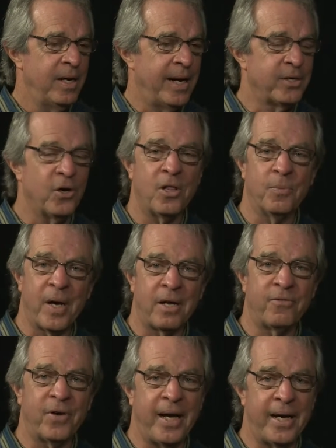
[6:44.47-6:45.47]
I'd call them
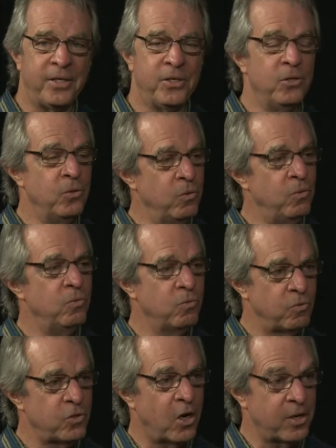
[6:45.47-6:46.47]
out if I had to
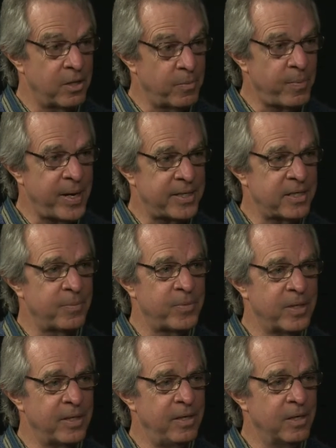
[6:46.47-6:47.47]
talk to them about
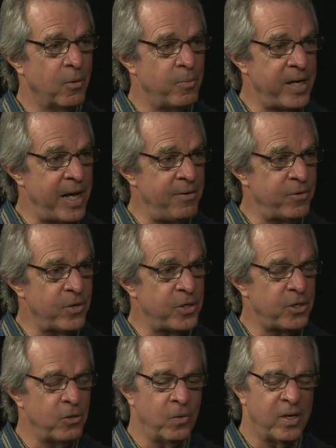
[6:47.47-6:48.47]
something, you know, a behavior
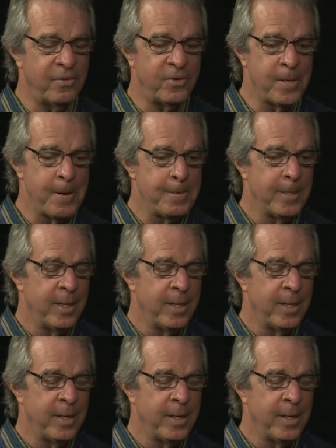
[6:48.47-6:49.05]
issue or whatever.